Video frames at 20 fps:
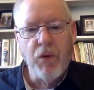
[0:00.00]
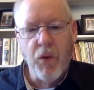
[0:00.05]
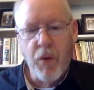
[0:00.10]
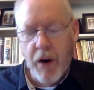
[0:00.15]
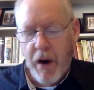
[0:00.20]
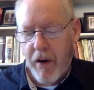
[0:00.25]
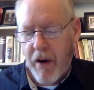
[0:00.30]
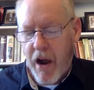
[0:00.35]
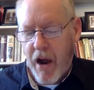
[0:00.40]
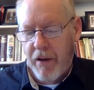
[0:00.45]

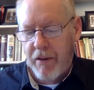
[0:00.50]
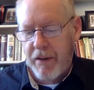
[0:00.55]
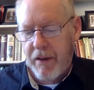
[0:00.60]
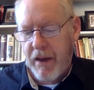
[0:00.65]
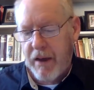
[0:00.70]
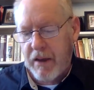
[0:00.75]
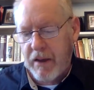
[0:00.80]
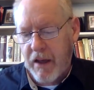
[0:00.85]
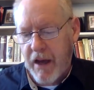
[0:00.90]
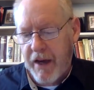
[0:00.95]
wear out
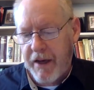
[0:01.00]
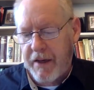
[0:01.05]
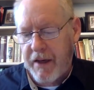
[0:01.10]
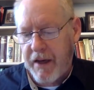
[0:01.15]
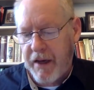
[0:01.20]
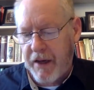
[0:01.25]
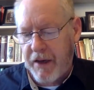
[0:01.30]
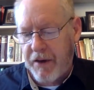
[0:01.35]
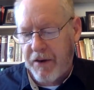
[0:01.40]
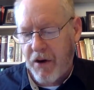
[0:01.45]
like
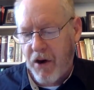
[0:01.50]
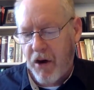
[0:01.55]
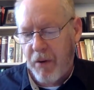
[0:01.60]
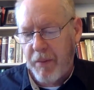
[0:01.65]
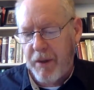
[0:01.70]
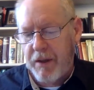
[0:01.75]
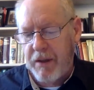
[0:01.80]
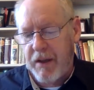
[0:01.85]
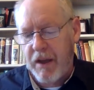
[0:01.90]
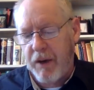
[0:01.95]
a
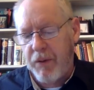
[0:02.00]
garment.